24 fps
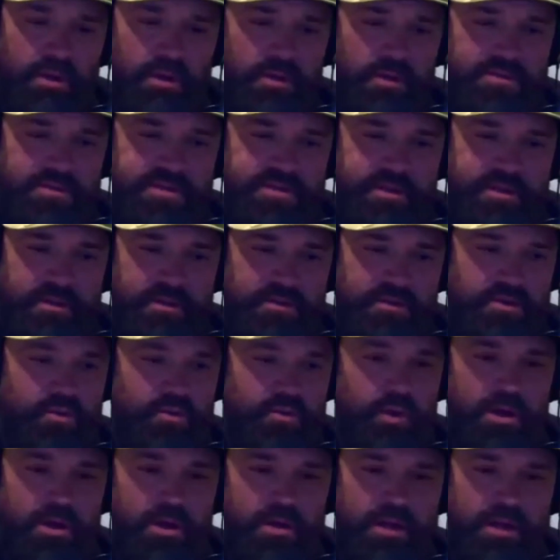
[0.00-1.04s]
a low ceiling? Do you
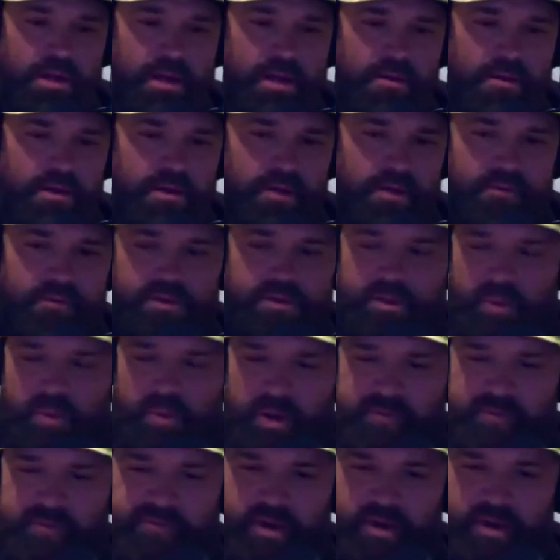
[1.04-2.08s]
want cloud cover? Do you
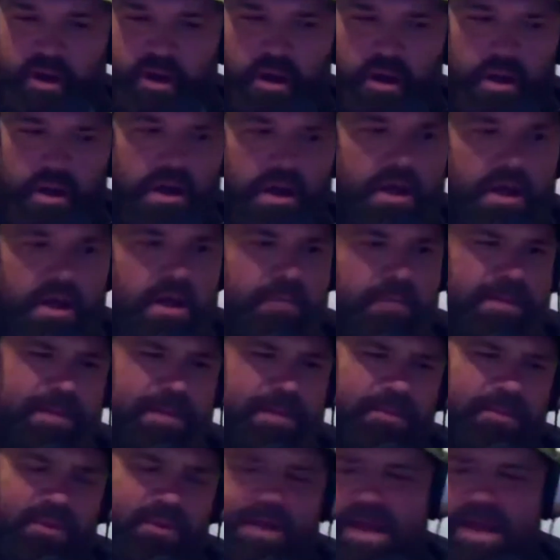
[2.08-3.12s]
want fog?
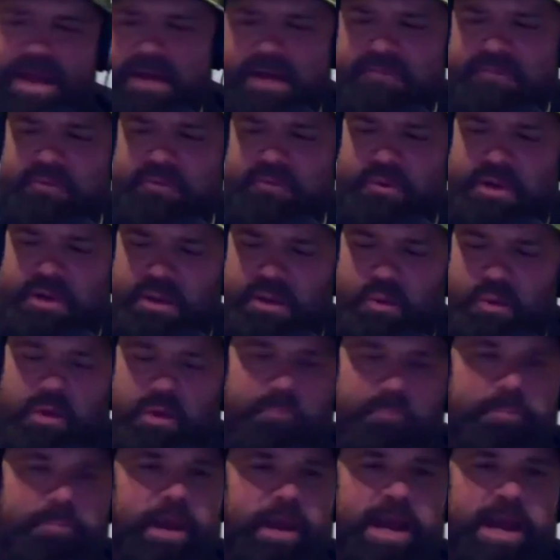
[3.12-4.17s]
People in California will
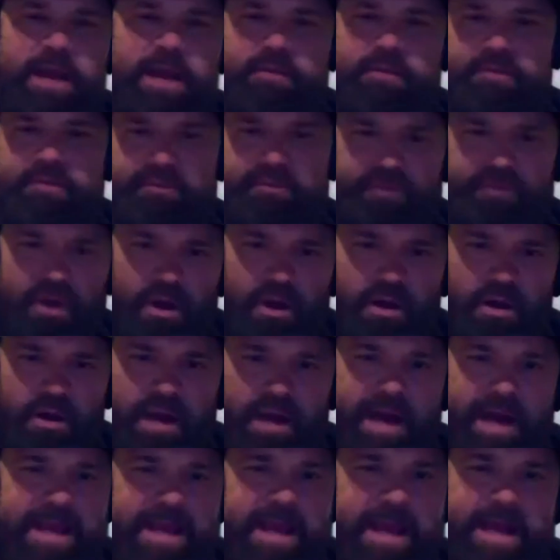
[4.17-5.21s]
beg for fog.
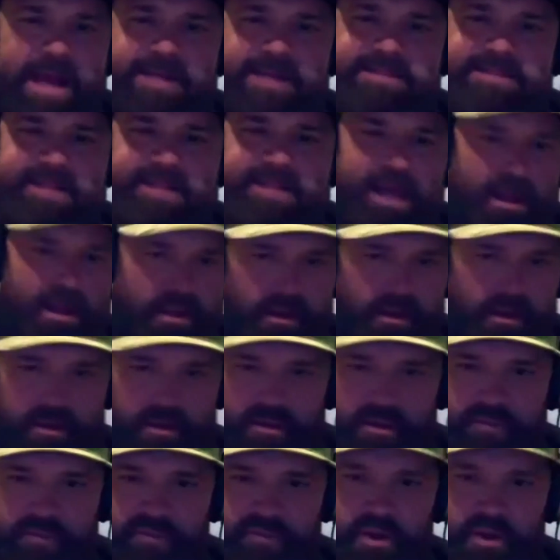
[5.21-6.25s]
I can't stand hunting
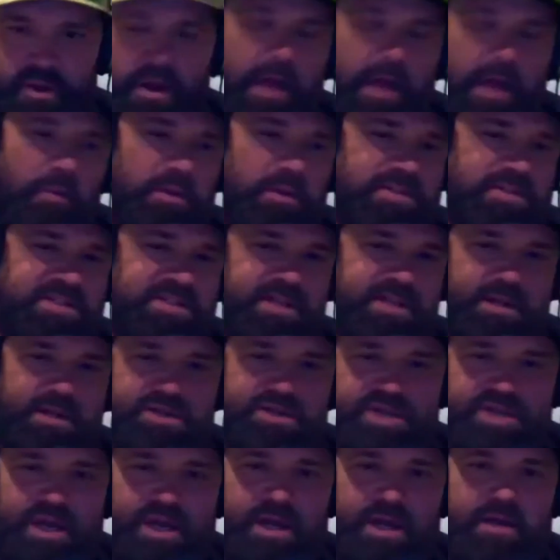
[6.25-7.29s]
in the fog. I want
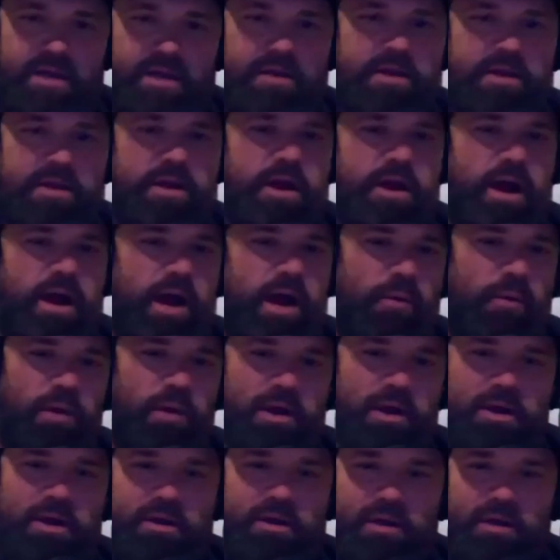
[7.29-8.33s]
sunshine. I
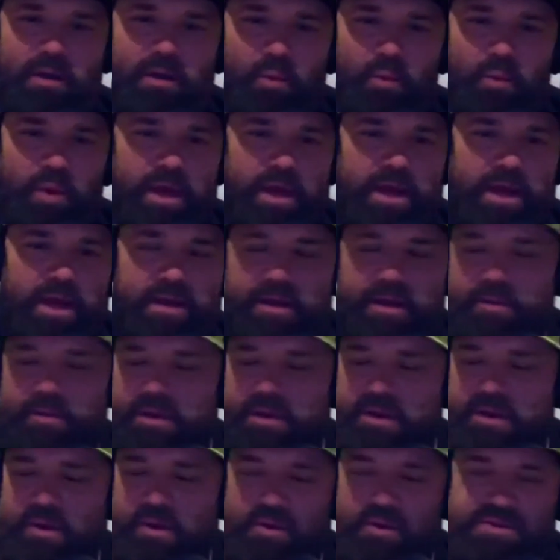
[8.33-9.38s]
want a wind. I
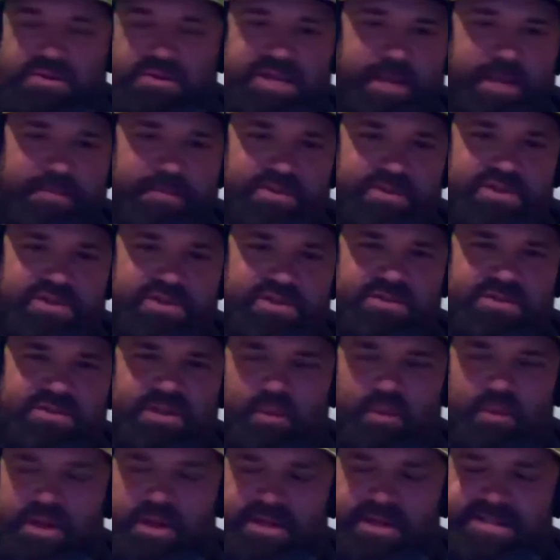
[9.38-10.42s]
want cold temperatures. I
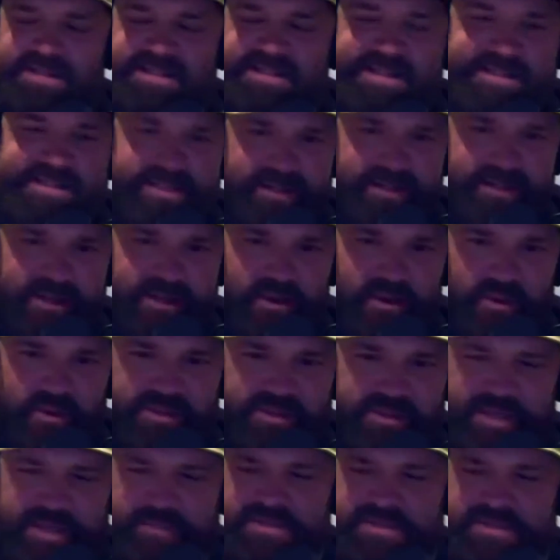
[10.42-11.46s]
want consistently cold
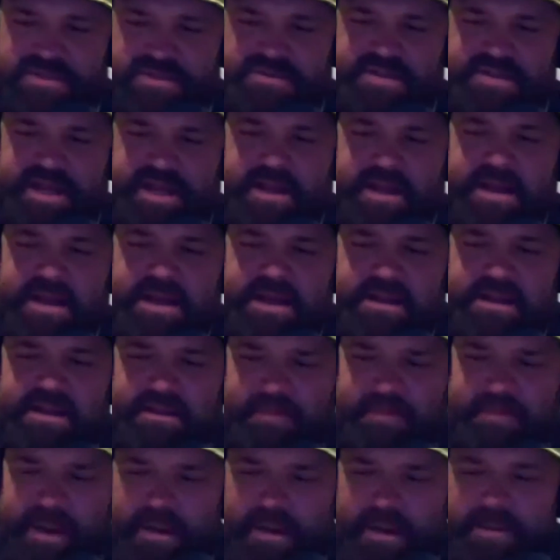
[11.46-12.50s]
temperatures. That the
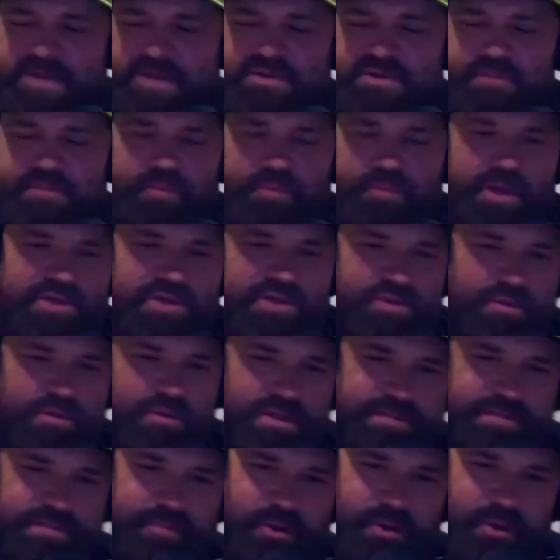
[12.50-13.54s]
barometric pressure of
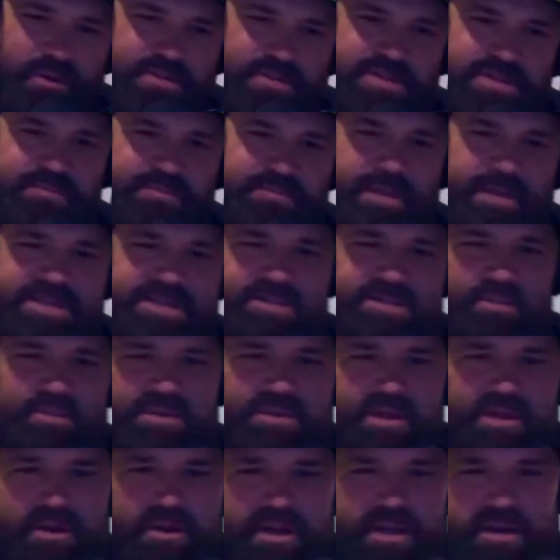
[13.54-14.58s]
these birds is messing
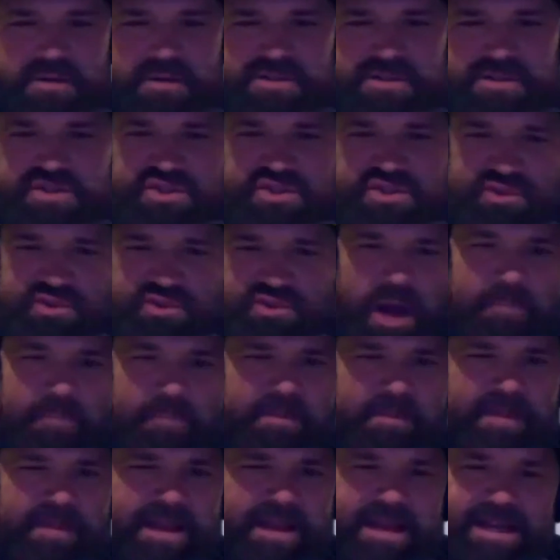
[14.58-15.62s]
with their ears. It's
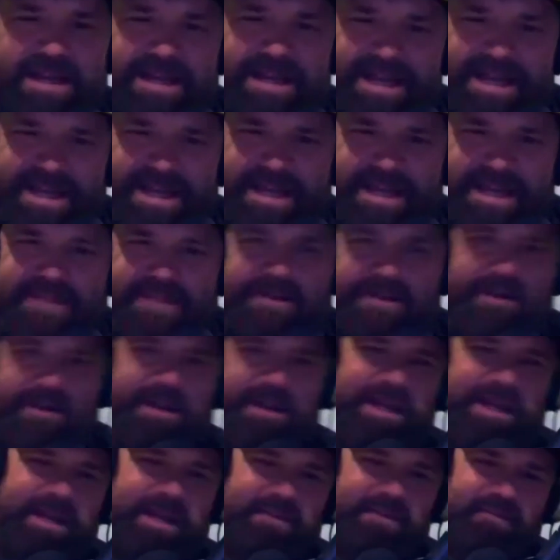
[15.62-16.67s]
dropping. They need to eat. They're going
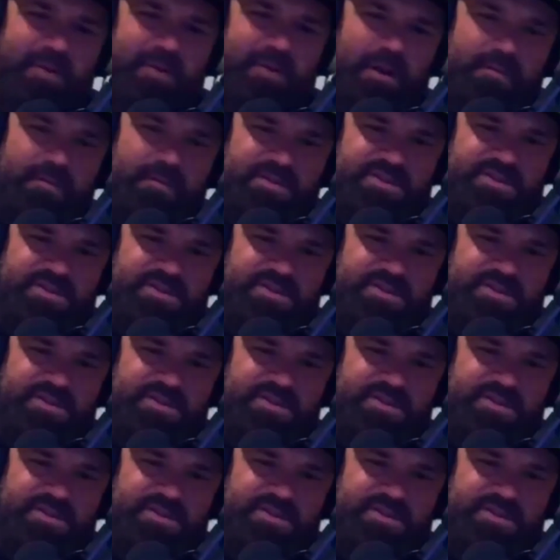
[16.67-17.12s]
to eat in front of a